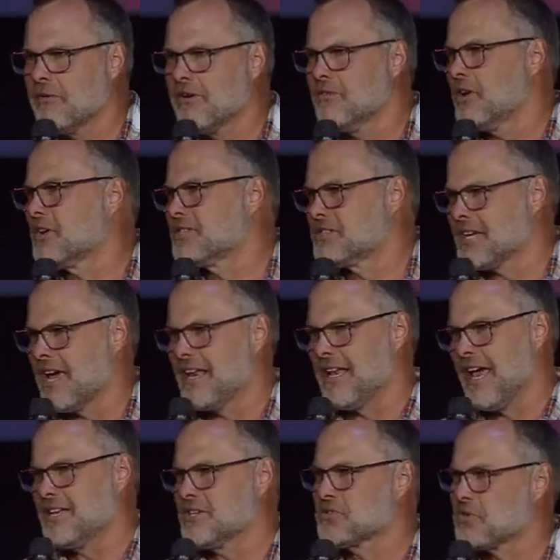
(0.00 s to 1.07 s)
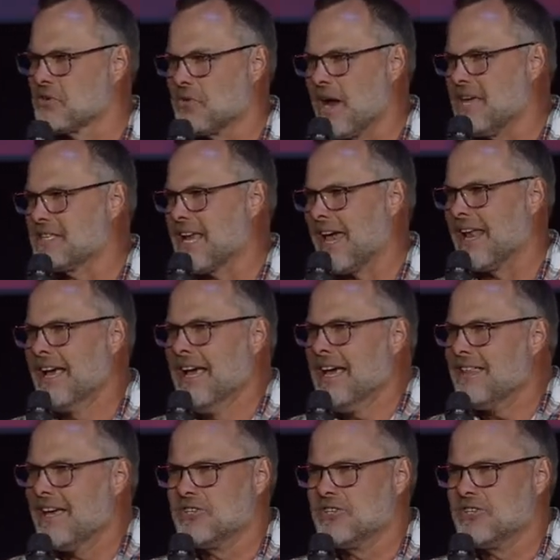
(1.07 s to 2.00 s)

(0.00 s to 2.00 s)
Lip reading: How many of you could say today, just with a raised hand,